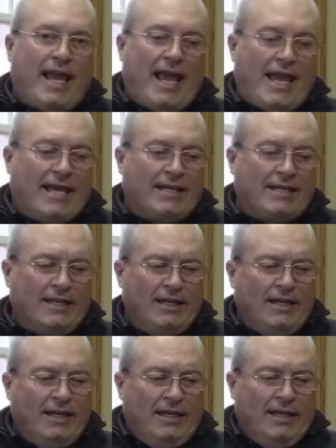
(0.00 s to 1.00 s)
And
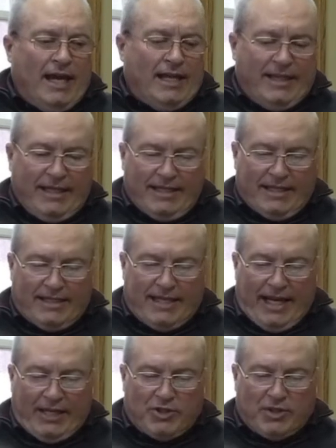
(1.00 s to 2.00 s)
I think the
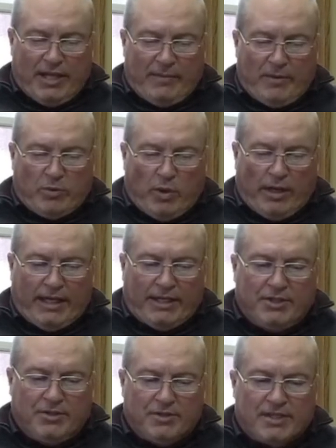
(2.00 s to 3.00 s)
danger that we run
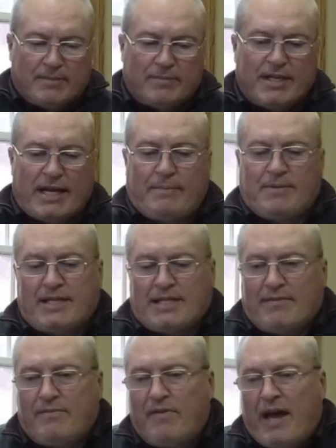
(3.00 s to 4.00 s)
into sometimes
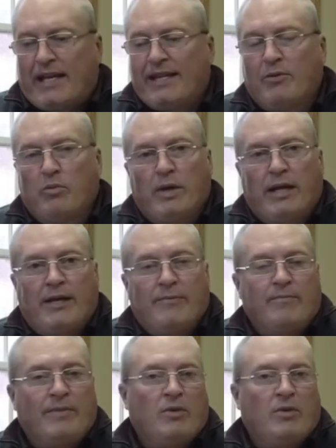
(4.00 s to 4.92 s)
is the fact that we